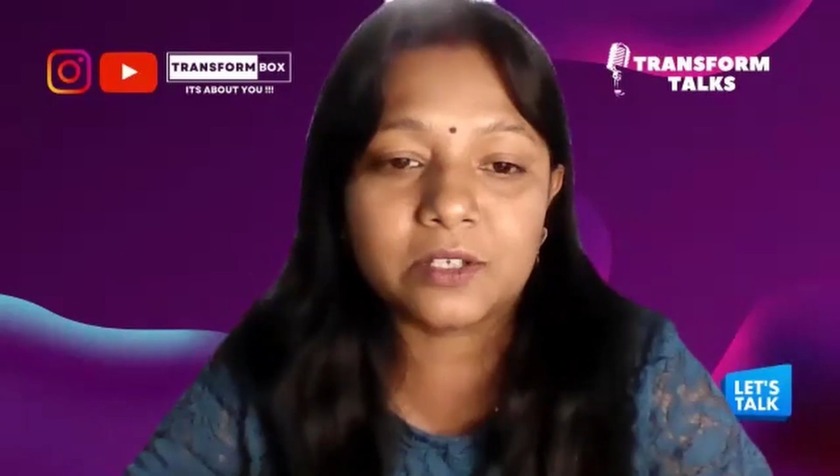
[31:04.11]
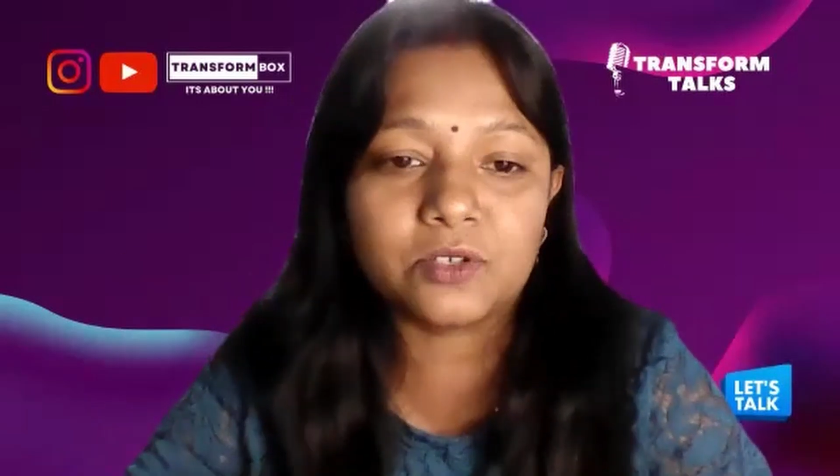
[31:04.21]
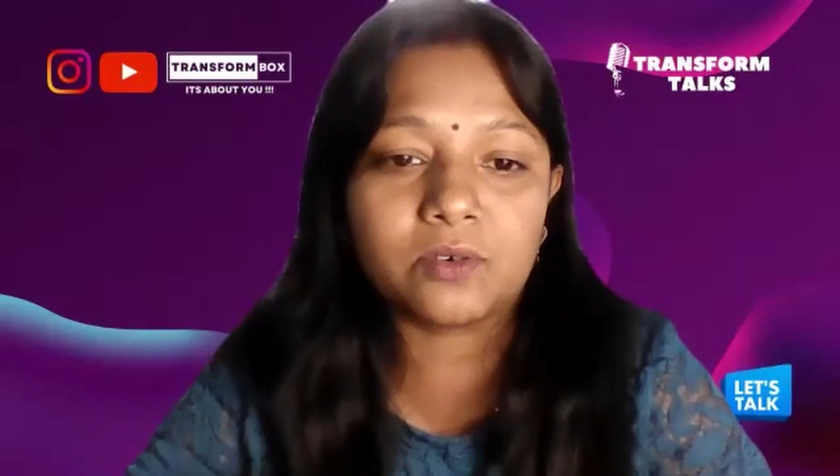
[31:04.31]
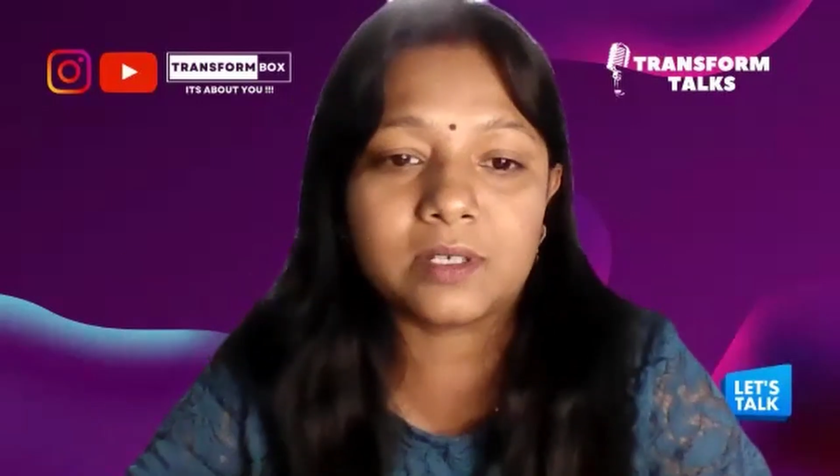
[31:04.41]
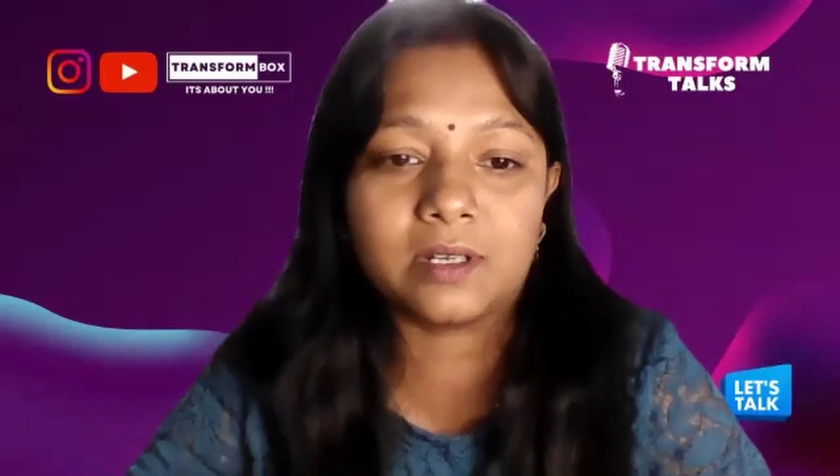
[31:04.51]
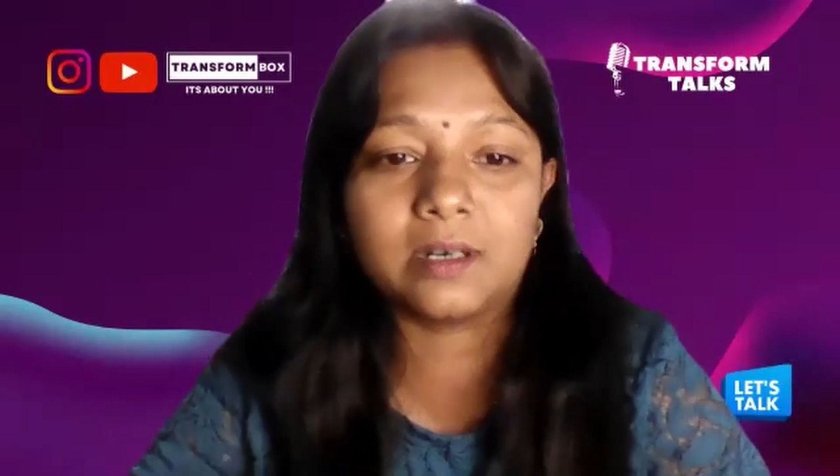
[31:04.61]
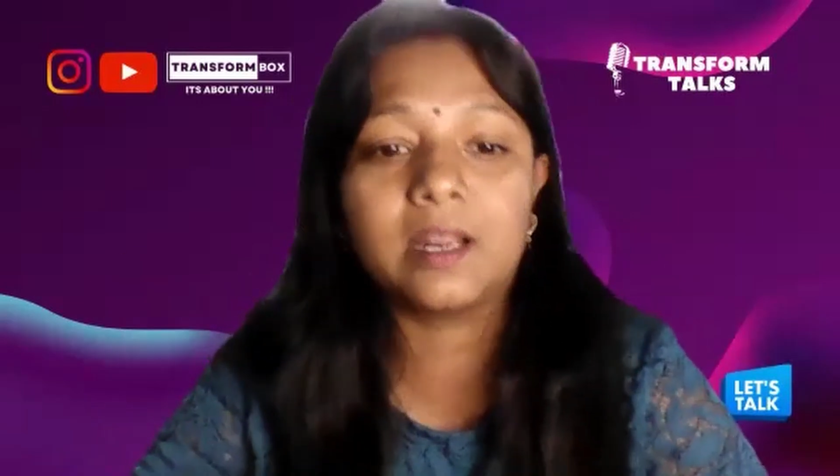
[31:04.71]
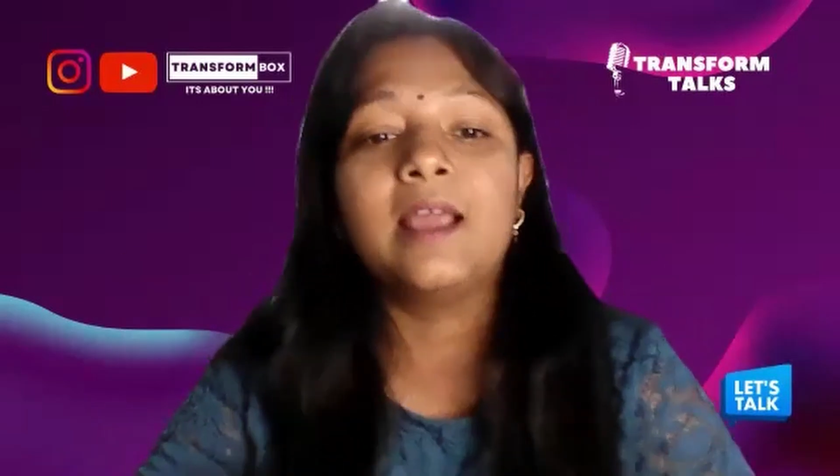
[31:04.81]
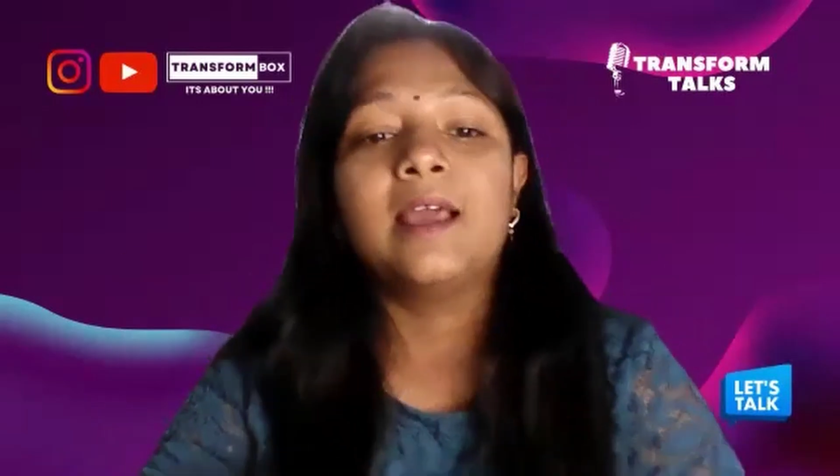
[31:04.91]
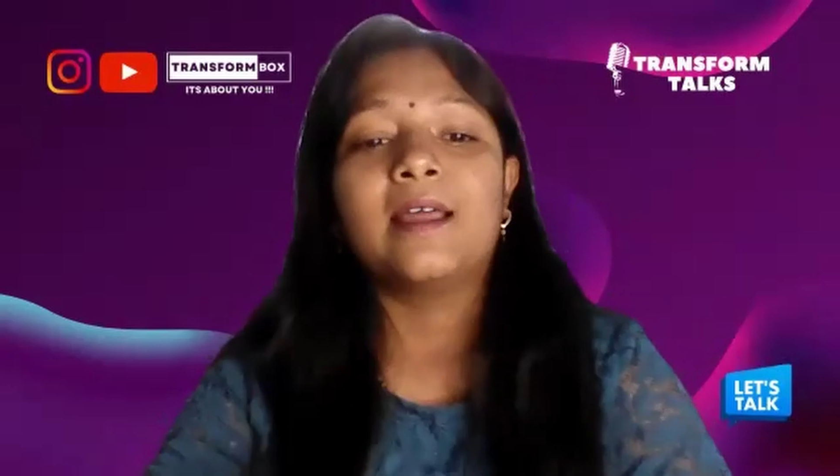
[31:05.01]
education,
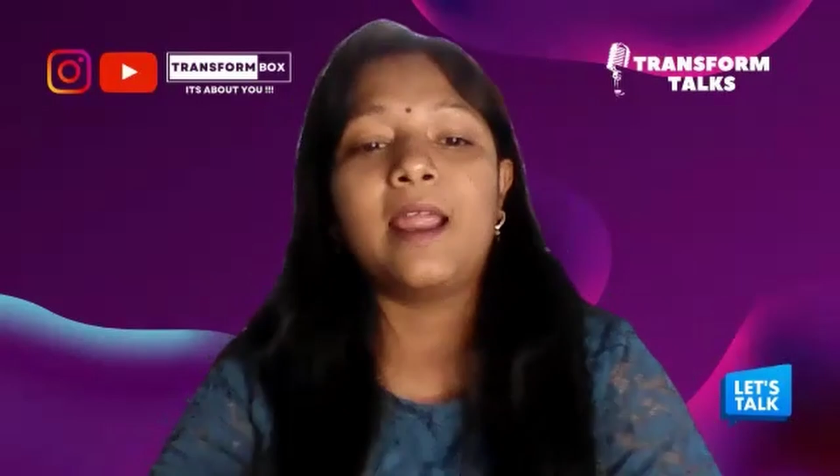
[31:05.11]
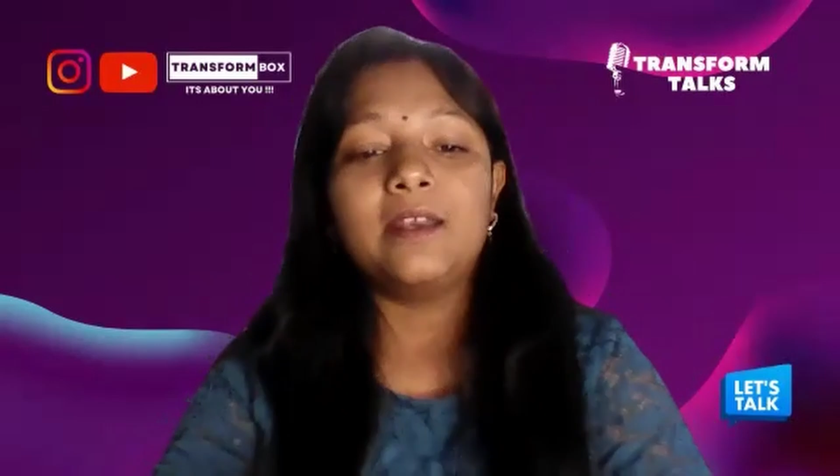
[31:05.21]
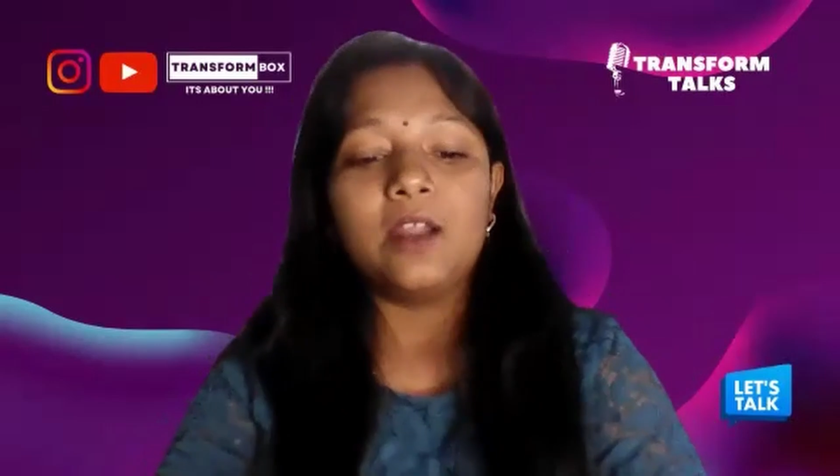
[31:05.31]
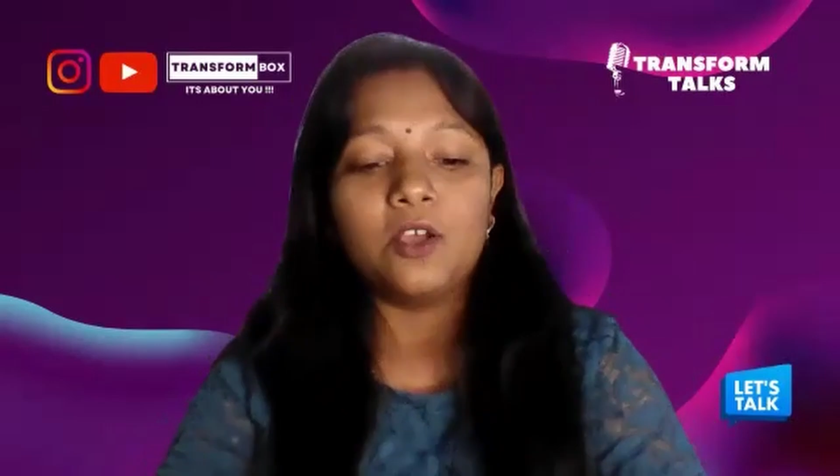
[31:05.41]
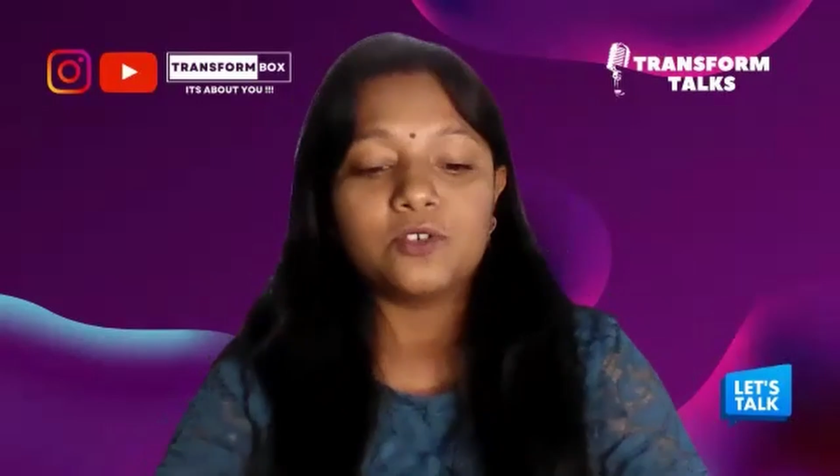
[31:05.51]
right?